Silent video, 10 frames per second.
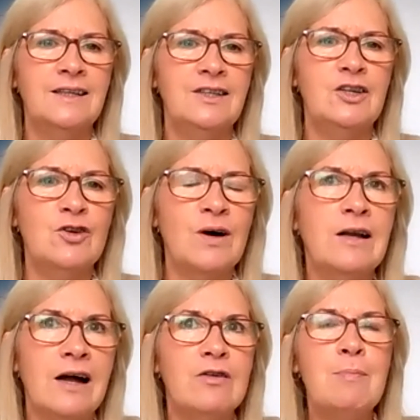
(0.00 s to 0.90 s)
You know,
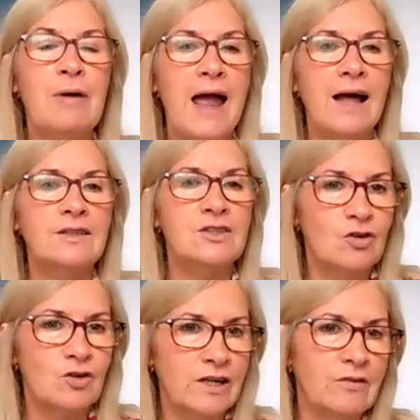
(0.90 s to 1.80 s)
I remember Helen
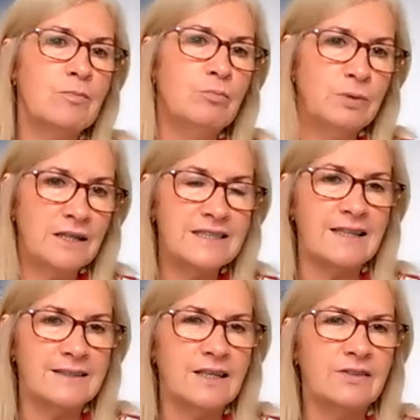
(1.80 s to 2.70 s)
talking from blood
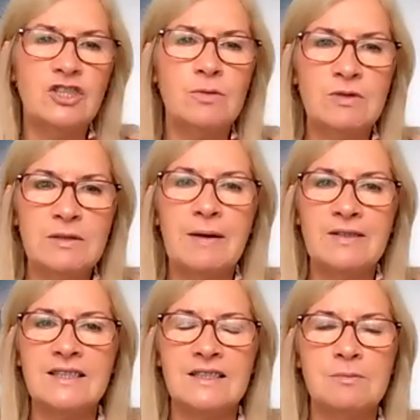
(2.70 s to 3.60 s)
cancer. I think she was about
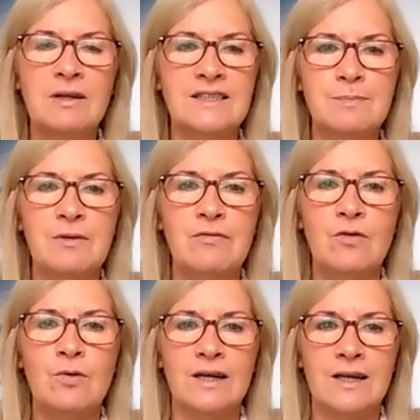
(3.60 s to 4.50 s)
6 months
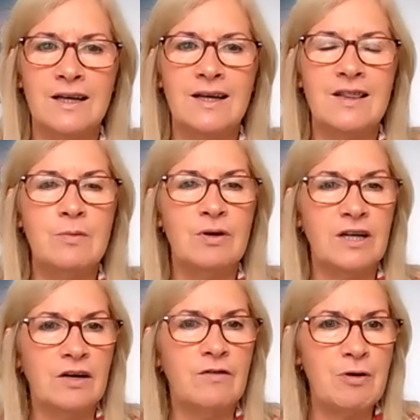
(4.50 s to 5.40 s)
before they were
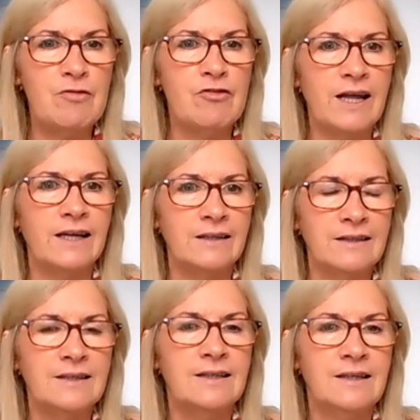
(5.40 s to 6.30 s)
kind of up and running.
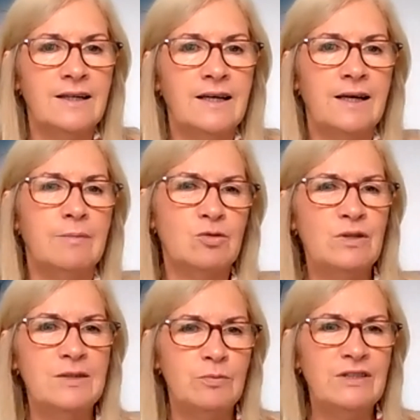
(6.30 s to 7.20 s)
So
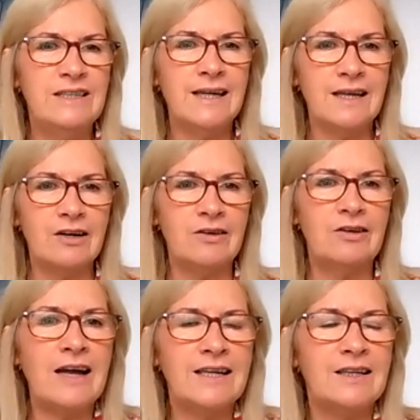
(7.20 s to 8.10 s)
we did get
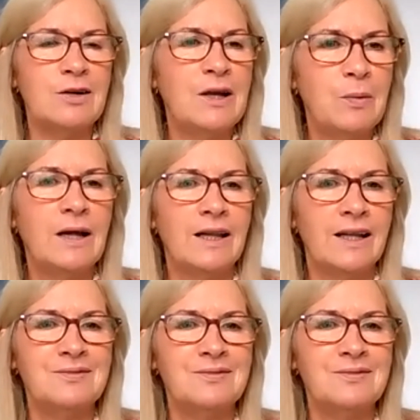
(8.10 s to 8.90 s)
cracking quite quickly.